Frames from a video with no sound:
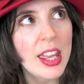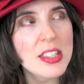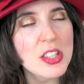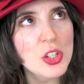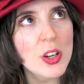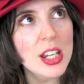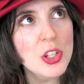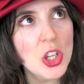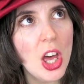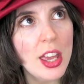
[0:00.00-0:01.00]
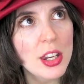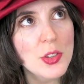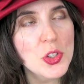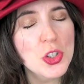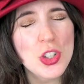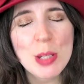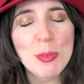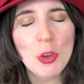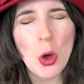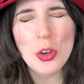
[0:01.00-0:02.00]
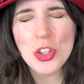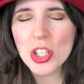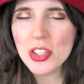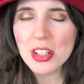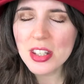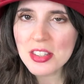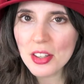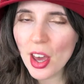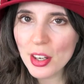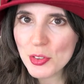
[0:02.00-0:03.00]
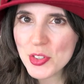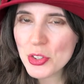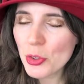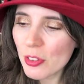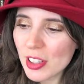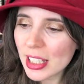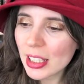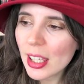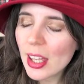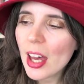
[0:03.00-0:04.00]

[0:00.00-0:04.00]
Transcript: it's a strange kind of stream of consciousness kind of story,